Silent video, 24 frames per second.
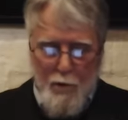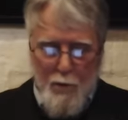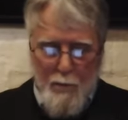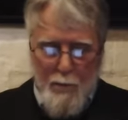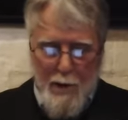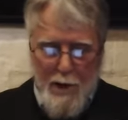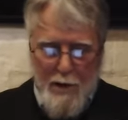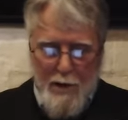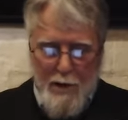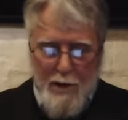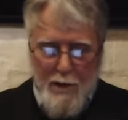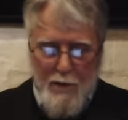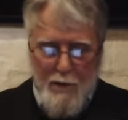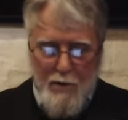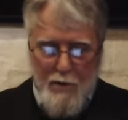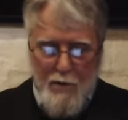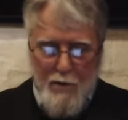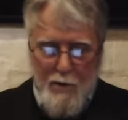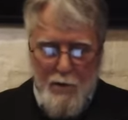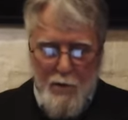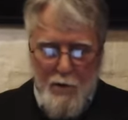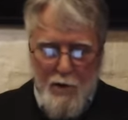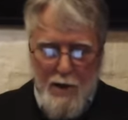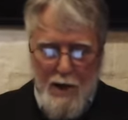better to
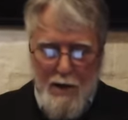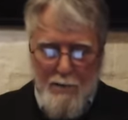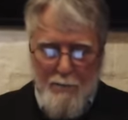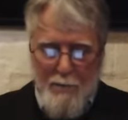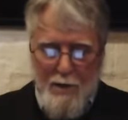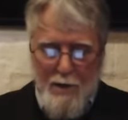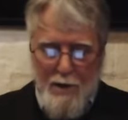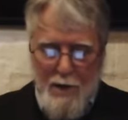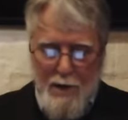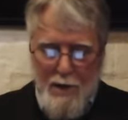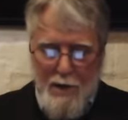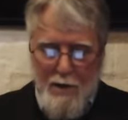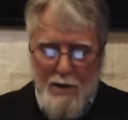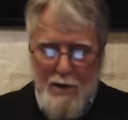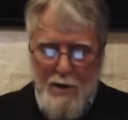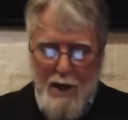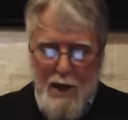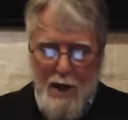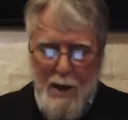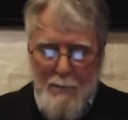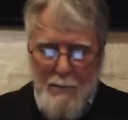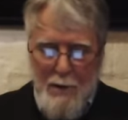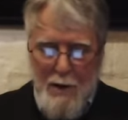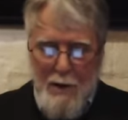look at Medina and
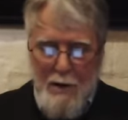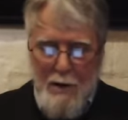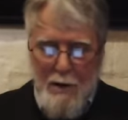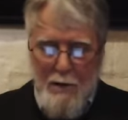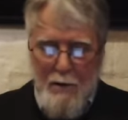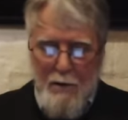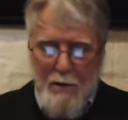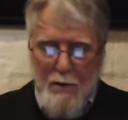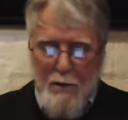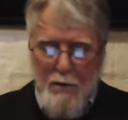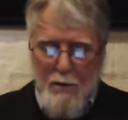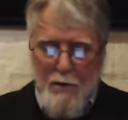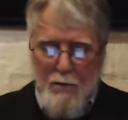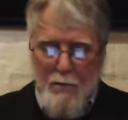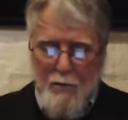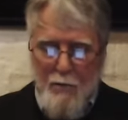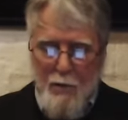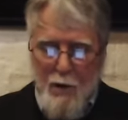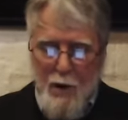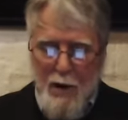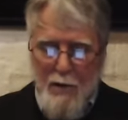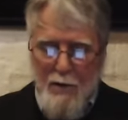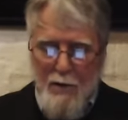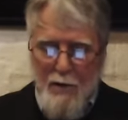Amal
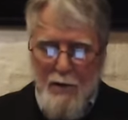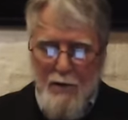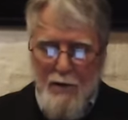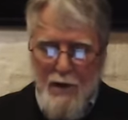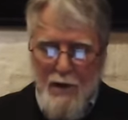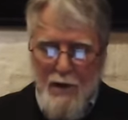rather